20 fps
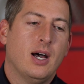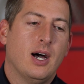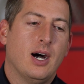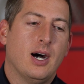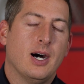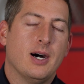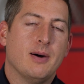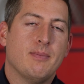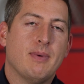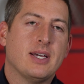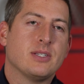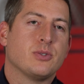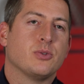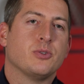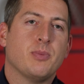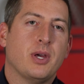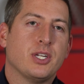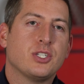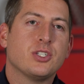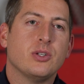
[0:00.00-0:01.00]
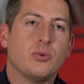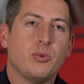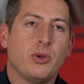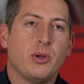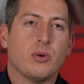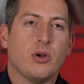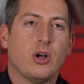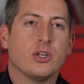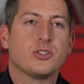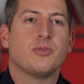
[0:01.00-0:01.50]
As was mentioned, we
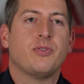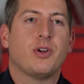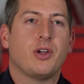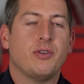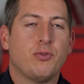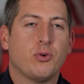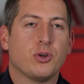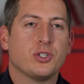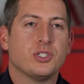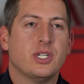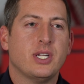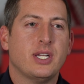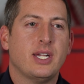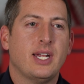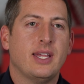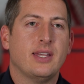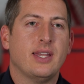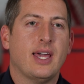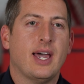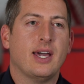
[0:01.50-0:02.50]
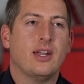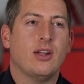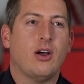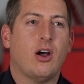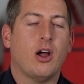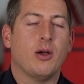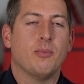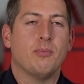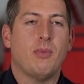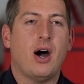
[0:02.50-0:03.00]
were also very fortunate in that
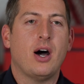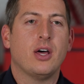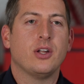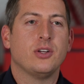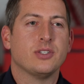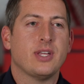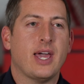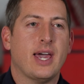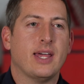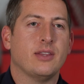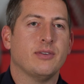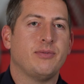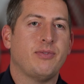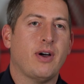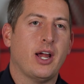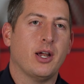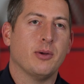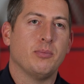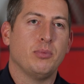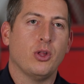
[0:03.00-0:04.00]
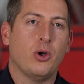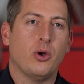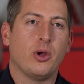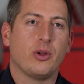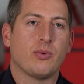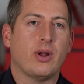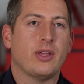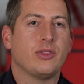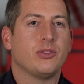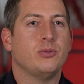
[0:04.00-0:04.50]
our models had the fire blowing
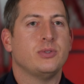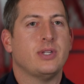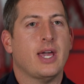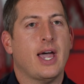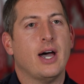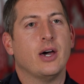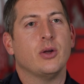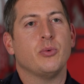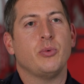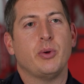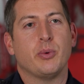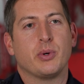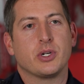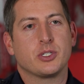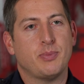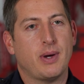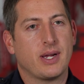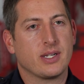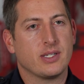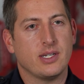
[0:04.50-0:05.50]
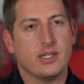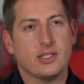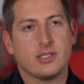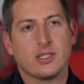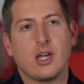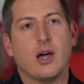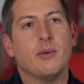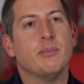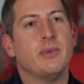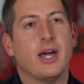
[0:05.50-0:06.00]
right through town. We were expecting it to
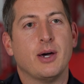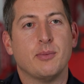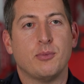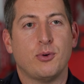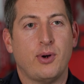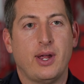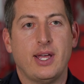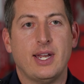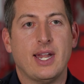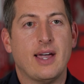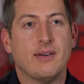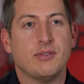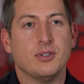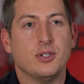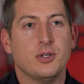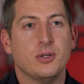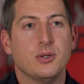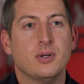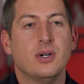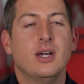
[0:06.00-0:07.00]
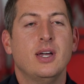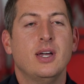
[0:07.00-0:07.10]
come down Moraine Avenue.